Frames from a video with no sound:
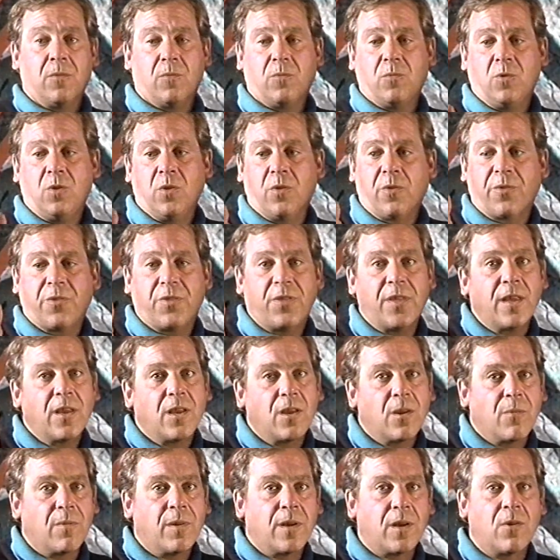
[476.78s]
you'll think
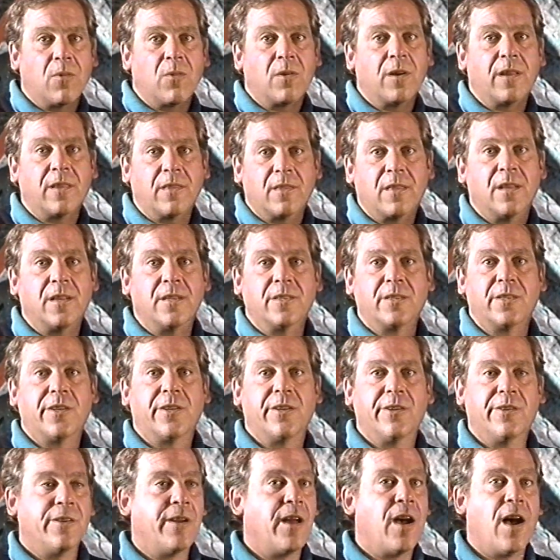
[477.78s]
you're recording things that
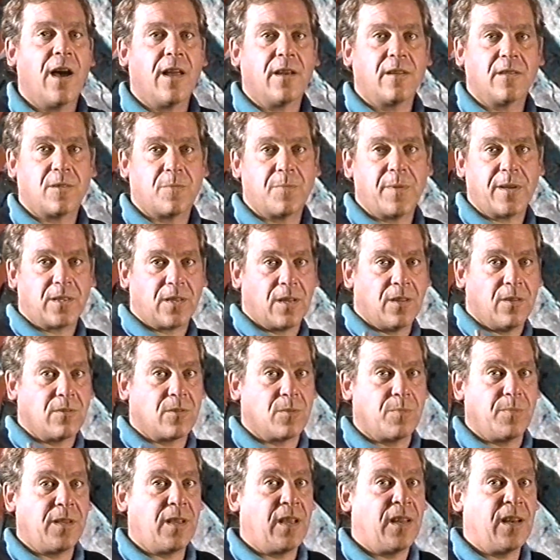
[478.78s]
you're not, especially those
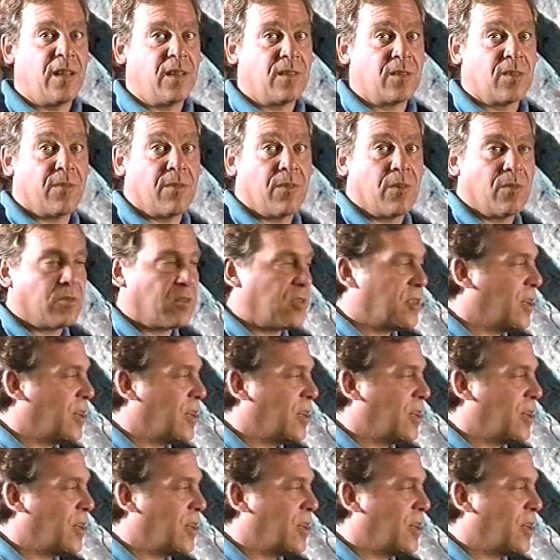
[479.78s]
beginnings of those